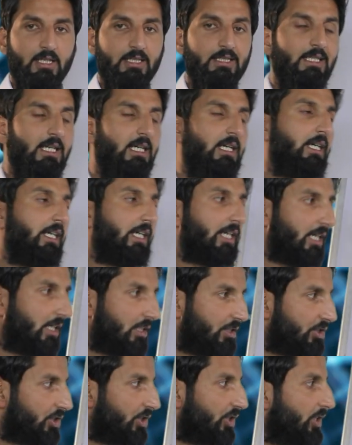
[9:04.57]
The
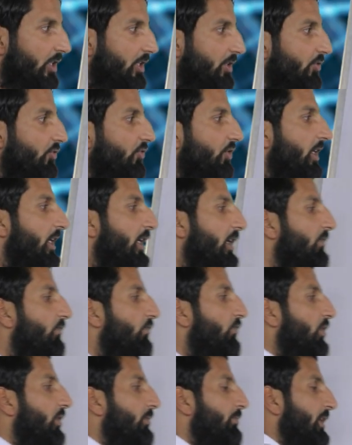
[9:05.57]
incident ray
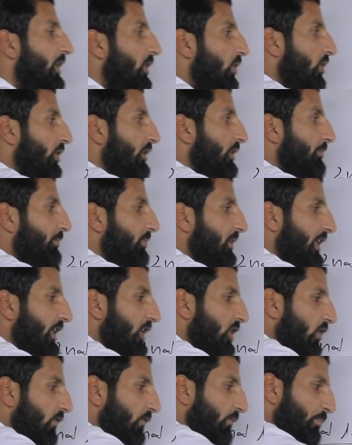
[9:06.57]
would be on the
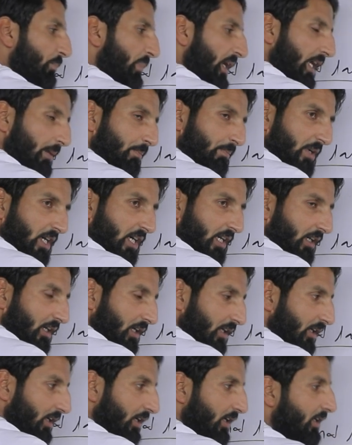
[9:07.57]
plane of
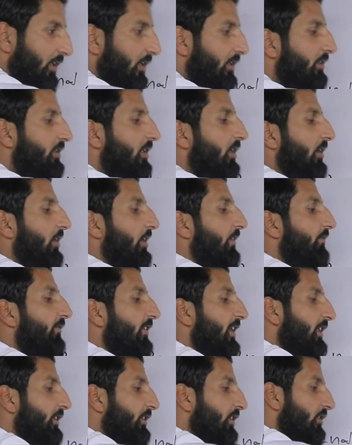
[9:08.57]
paper, the
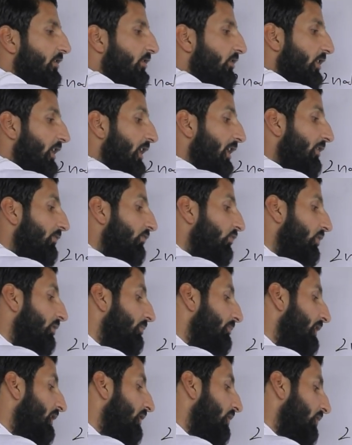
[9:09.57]
reflected ray
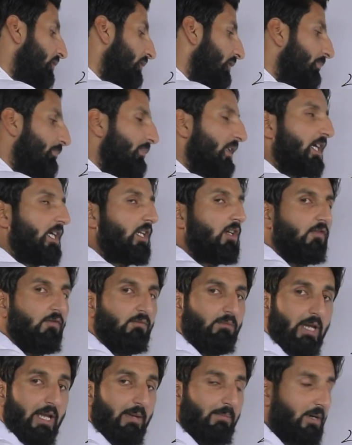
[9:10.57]
would be on the plane
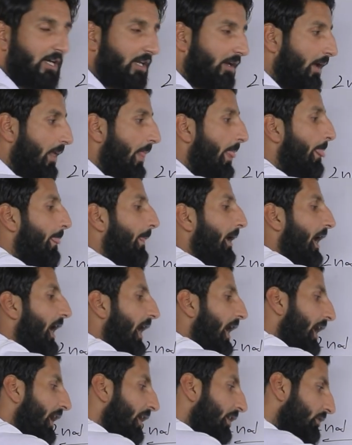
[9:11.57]
of paper,
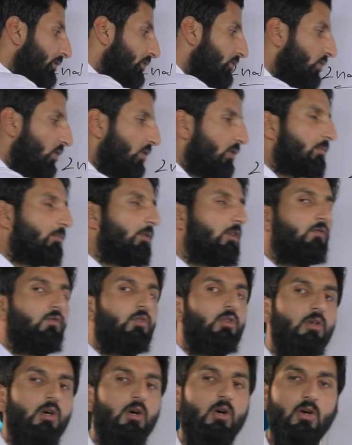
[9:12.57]
and the normal
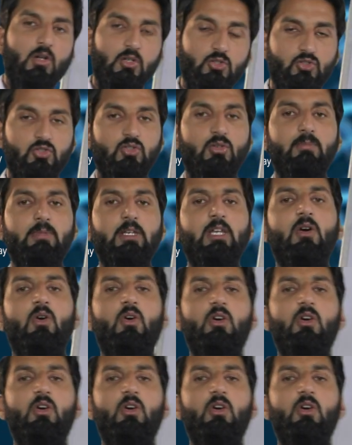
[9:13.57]
would also be